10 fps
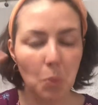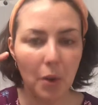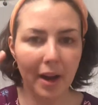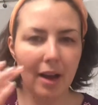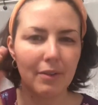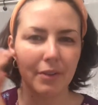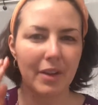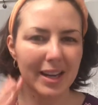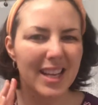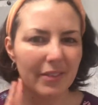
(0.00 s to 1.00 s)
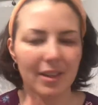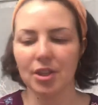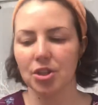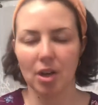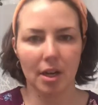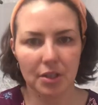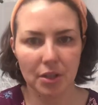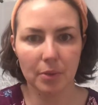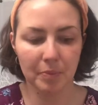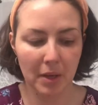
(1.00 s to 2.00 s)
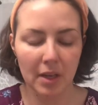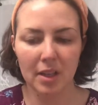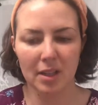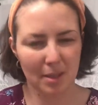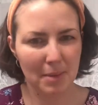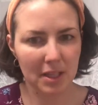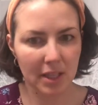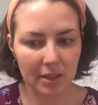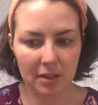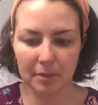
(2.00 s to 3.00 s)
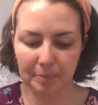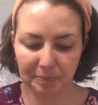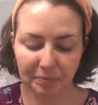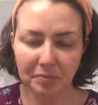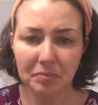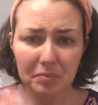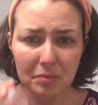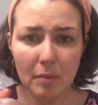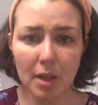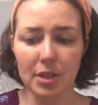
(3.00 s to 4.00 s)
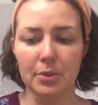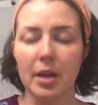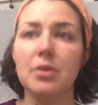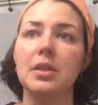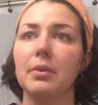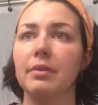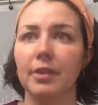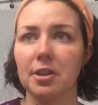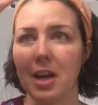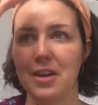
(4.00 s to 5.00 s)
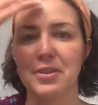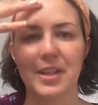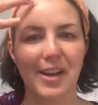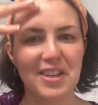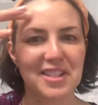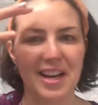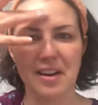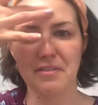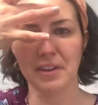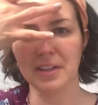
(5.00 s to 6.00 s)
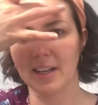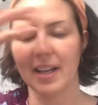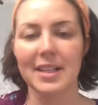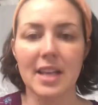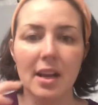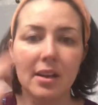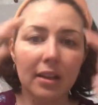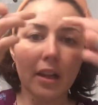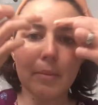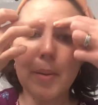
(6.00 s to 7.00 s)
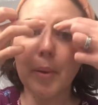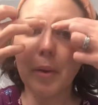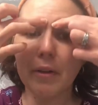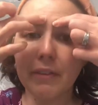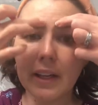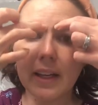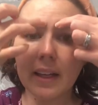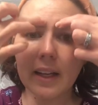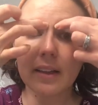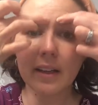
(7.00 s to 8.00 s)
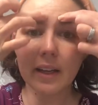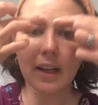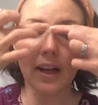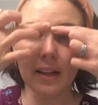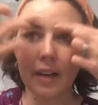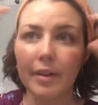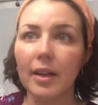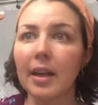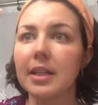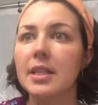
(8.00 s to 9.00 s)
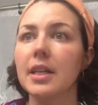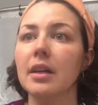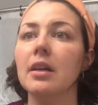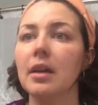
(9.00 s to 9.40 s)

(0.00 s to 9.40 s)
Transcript: would have if I'd given it a shot too. That makes sense? That's why I use that one first. And you saw I just kind of filled in lines. A lot of people will fill in like the little 11 lines here,